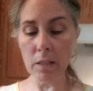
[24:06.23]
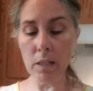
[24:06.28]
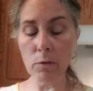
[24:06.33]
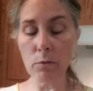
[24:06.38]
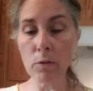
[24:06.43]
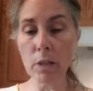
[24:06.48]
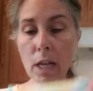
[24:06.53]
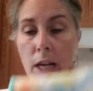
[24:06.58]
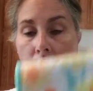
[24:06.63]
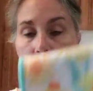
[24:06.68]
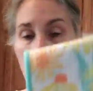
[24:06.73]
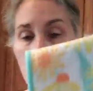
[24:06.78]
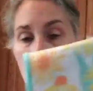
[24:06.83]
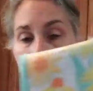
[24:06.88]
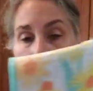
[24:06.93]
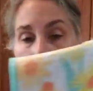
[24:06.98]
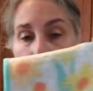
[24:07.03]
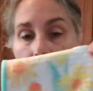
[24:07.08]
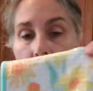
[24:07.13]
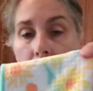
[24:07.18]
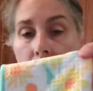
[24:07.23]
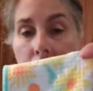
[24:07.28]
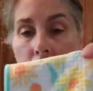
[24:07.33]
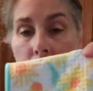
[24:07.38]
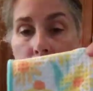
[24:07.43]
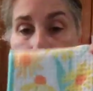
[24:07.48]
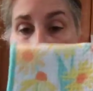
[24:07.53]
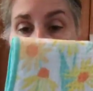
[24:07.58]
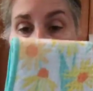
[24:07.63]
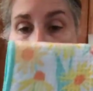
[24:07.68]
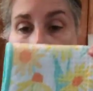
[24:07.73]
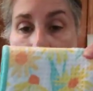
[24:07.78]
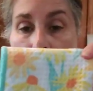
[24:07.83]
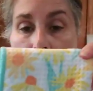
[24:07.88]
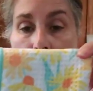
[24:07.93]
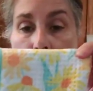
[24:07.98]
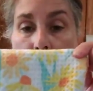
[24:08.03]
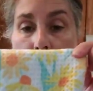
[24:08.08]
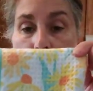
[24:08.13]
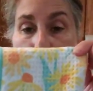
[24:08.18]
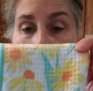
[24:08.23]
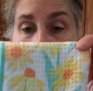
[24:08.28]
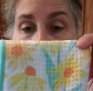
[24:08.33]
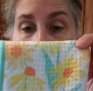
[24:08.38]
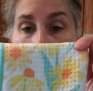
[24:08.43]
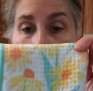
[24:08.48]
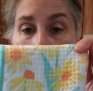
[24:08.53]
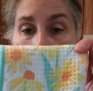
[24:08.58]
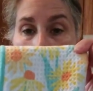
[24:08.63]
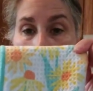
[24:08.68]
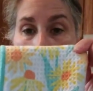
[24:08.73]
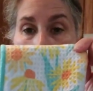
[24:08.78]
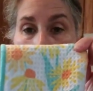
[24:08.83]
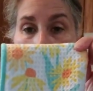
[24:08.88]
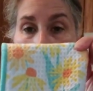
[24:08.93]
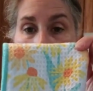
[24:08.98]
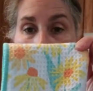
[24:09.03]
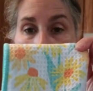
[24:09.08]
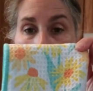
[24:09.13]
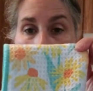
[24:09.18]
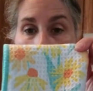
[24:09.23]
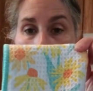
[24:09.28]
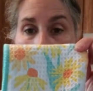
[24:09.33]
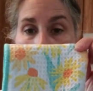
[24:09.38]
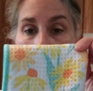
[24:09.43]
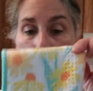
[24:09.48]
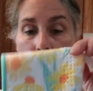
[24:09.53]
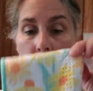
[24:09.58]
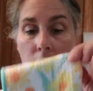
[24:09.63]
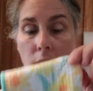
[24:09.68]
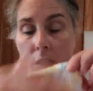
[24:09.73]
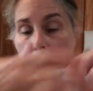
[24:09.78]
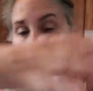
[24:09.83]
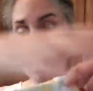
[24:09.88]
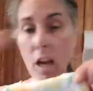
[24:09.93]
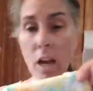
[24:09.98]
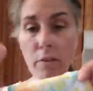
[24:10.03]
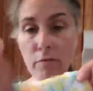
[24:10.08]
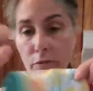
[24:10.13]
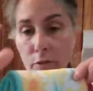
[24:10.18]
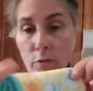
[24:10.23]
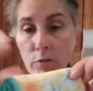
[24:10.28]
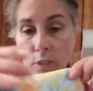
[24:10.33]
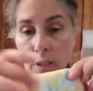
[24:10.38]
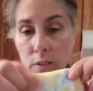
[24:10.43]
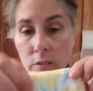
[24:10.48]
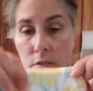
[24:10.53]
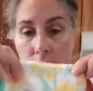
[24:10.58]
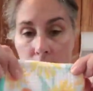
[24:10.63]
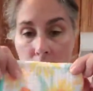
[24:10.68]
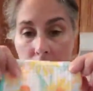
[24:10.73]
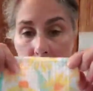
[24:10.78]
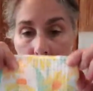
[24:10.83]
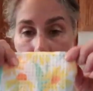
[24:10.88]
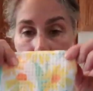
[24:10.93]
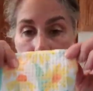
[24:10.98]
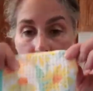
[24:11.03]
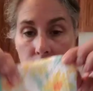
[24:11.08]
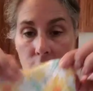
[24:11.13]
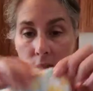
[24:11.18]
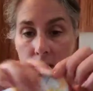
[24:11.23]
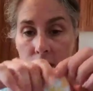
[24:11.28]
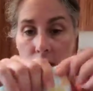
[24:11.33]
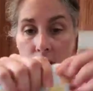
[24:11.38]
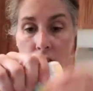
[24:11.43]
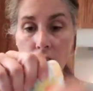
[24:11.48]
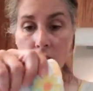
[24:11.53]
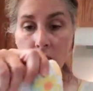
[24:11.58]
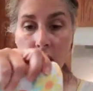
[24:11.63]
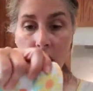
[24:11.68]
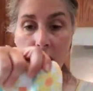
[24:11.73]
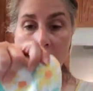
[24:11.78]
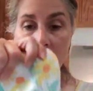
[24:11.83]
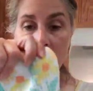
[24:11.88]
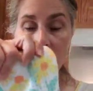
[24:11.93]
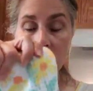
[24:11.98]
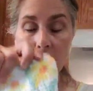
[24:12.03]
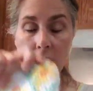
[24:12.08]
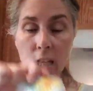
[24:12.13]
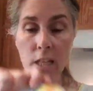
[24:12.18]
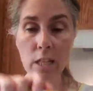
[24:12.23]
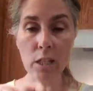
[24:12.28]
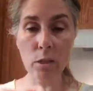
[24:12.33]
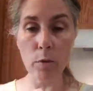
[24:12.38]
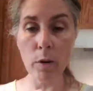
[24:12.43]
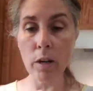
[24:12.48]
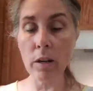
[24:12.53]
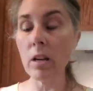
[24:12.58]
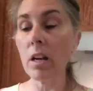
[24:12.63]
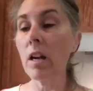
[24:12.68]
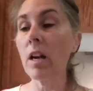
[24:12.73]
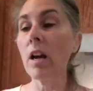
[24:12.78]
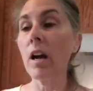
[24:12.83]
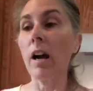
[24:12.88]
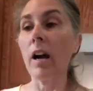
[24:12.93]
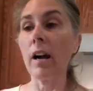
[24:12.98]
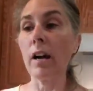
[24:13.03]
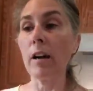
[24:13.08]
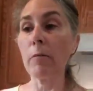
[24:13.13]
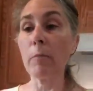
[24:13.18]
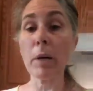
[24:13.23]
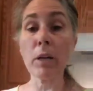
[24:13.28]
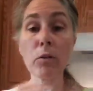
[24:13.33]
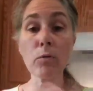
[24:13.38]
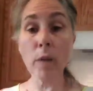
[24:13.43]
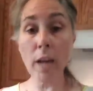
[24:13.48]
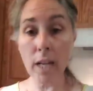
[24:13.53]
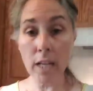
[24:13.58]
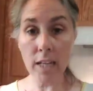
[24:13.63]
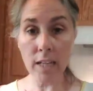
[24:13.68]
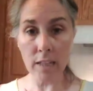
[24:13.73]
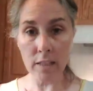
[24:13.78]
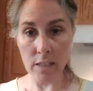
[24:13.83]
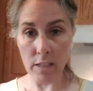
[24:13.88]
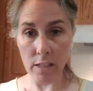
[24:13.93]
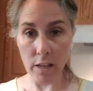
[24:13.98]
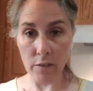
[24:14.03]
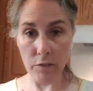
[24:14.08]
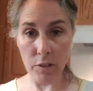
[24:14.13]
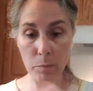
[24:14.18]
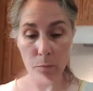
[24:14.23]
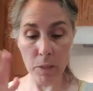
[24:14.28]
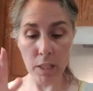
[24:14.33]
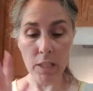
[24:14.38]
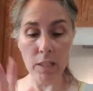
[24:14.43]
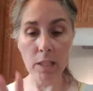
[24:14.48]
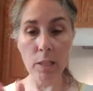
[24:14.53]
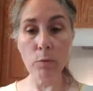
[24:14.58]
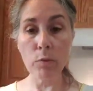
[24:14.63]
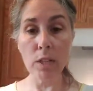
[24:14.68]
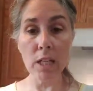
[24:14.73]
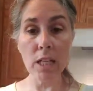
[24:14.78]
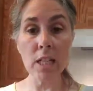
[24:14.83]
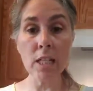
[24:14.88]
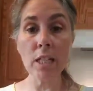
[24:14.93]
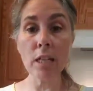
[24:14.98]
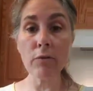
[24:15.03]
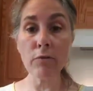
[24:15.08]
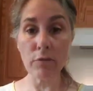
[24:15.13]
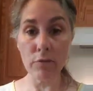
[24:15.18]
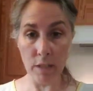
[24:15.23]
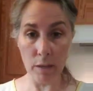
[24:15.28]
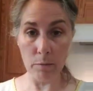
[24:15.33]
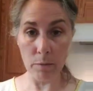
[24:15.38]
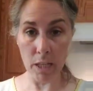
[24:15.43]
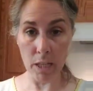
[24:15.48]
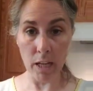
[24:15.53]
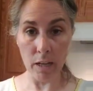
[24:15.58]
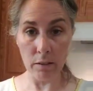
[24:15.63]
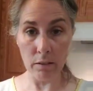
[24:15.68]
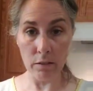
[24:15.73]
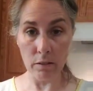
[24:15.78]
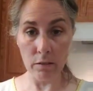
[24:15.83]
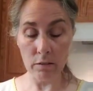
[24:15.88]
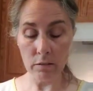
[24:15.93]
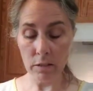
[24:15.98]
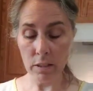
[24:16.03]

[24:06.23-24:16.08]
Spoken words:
They were kind of this size. So, and not folded, like literally just this little tiny square. My grandkids love them because they were easy for them to handle.